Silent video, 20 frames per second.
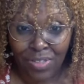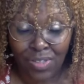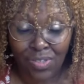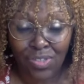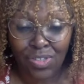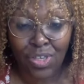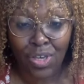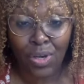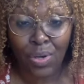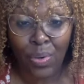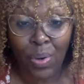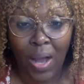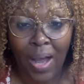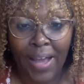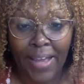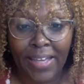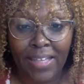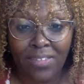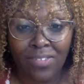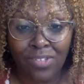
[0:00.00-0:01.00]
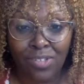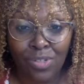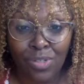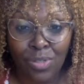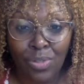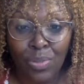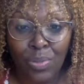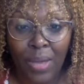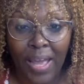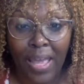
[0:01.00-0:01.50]
So I
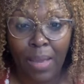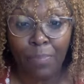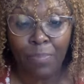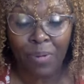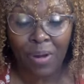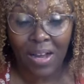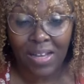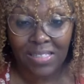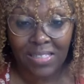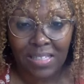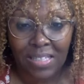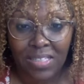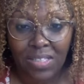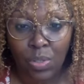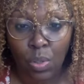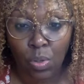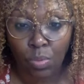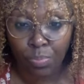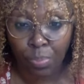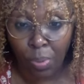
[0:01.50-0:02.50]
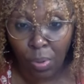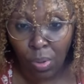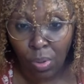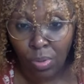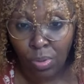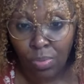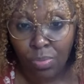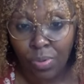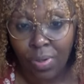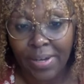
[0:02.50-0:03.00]
do a process called
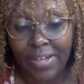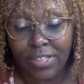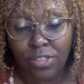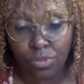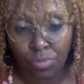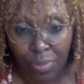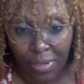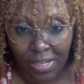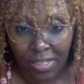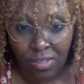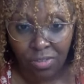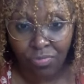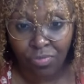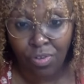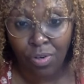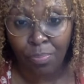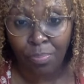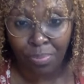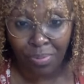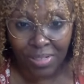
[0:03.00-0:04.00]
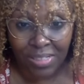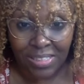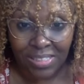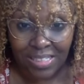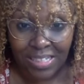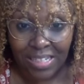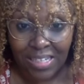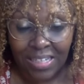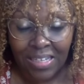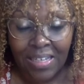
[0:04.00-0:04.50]
Polaroid transfer
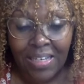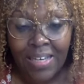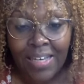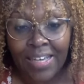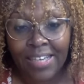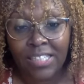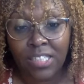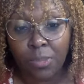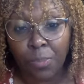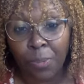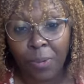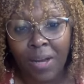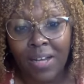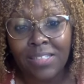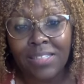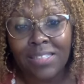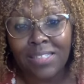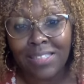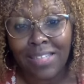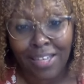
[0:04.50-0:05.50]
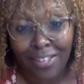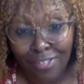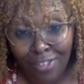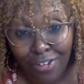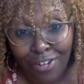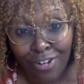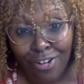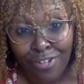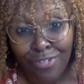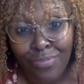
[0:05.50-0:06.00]
printing. It's a process I
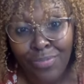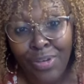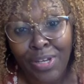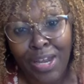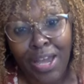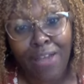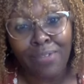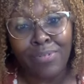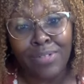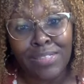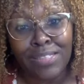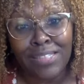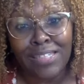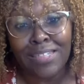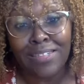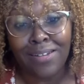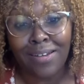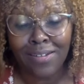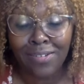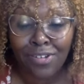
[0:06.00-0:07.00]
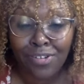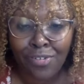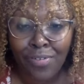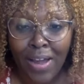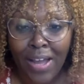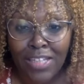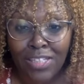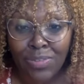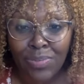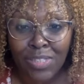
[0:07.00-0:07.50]
learned when I was in
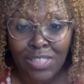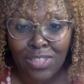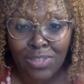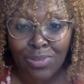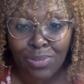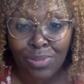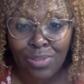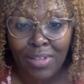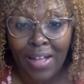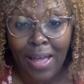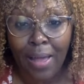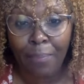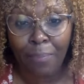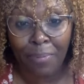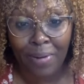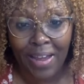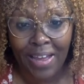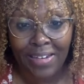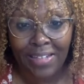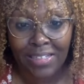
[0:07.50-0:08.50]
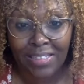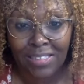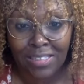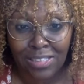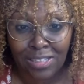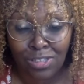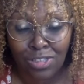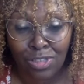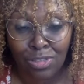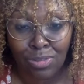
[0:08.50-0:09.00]
undergraduate school at Pratt
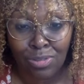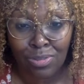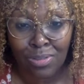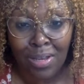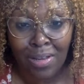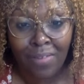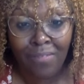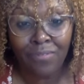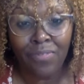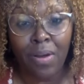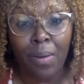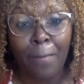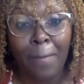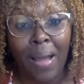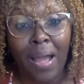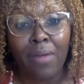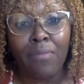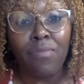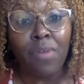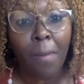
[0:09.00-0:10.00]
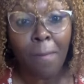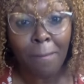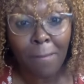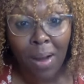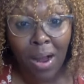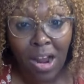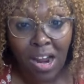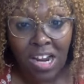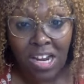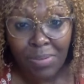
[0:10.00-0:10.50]
Institute from my
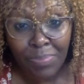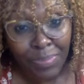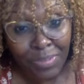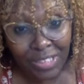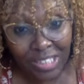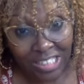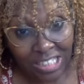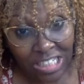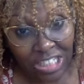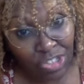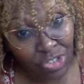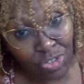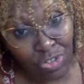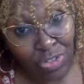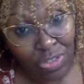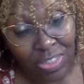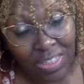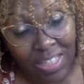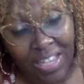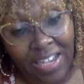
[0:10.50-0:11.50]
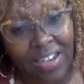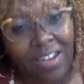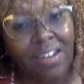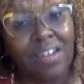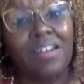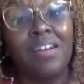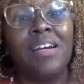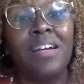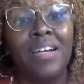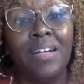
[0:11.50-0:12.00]
remarkable teachers there
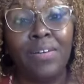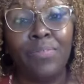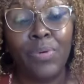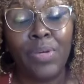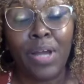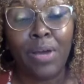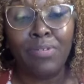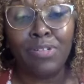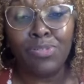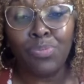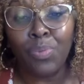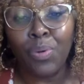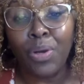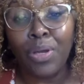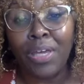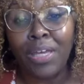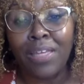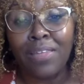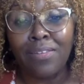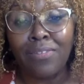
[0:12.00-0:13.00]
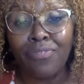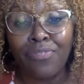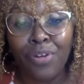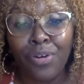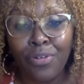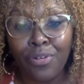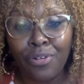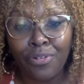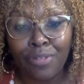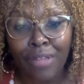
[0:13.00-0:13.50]
when I was working in the
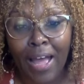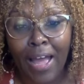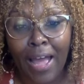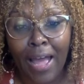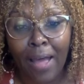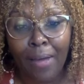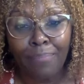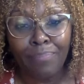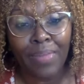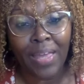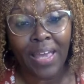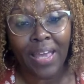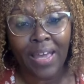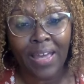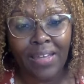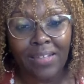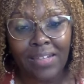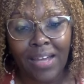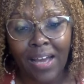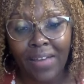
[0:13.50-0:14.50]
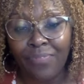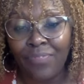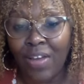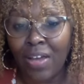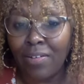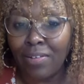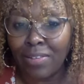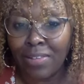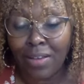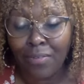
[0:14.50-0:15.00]
photo lab, and I fell
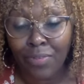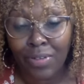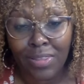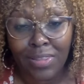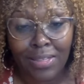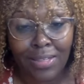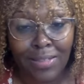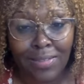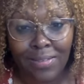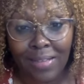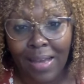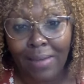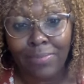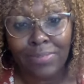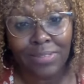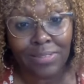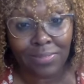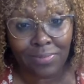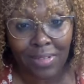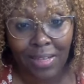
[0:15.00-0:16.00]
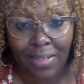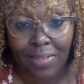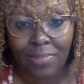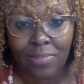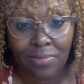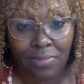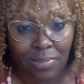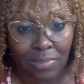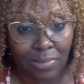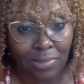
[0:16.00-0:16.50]
in love with it. That was like,
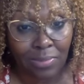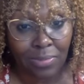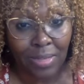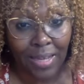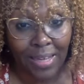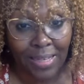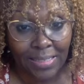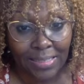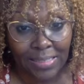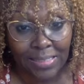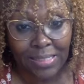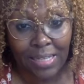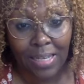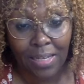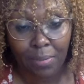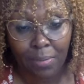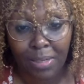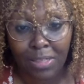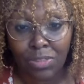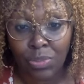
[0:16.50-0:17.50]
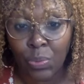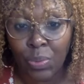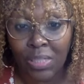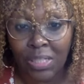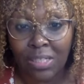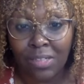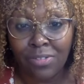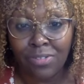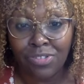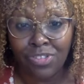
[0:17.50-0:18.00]
I hate to say it, about 20
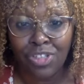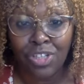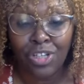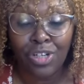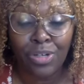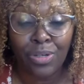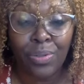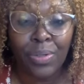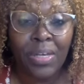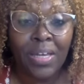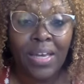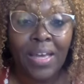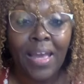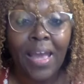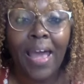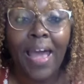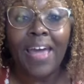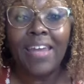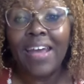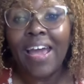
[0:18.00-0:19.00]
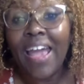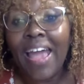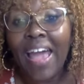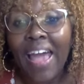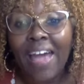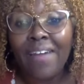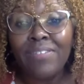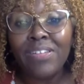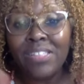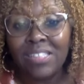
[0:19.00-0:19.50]
years ago, and I
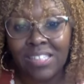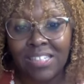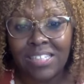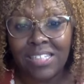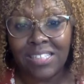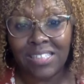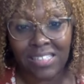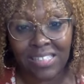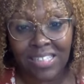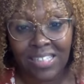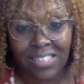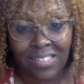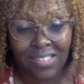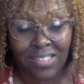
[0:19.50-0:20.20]
haven't done it since.